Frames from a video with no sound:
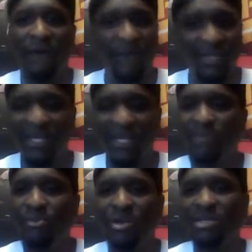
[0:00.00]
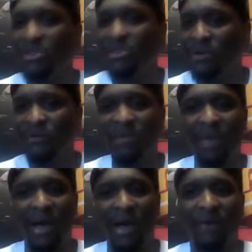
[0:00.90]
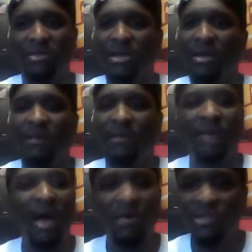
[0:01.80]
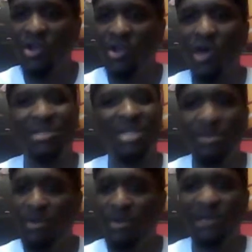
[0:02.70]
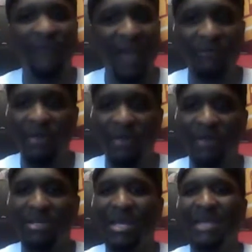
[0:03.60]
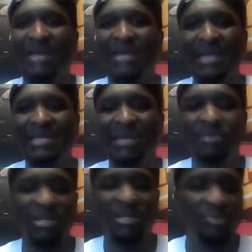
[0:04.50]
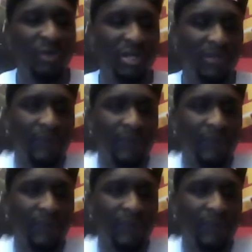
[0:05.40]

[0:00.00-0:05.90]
15 points, 3 rebounds. Pau Gasol, 10 points, 5 rebounds, 19 bench points.